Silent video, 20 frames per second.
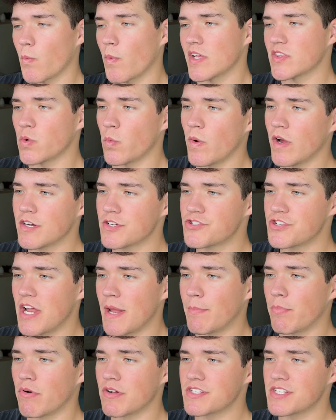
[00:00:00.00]
we got the weird
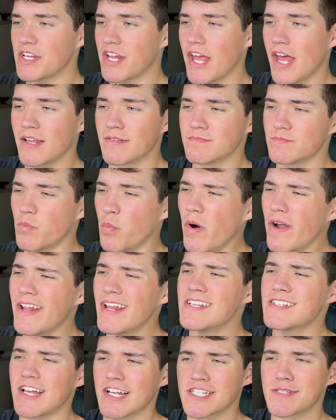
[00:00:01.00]
shape once again.
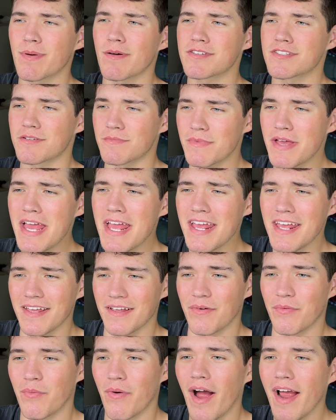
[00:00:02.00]
What is that supposed to
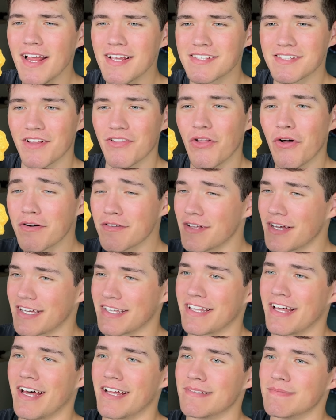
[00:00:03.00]
be? Why does it look
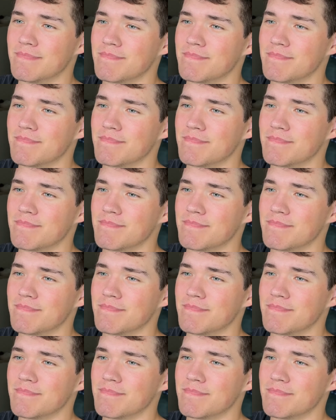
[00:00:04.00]
like that?